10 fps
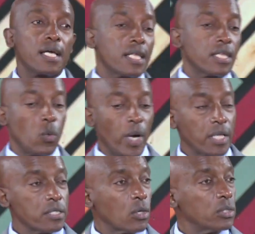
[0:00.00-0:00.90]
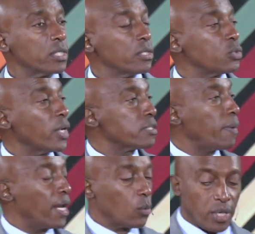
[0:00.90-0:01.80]
the world continued to
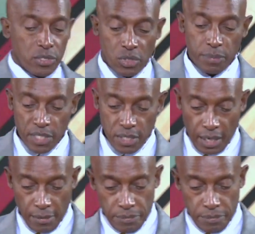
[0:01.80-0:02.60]
expand. What does scripture say?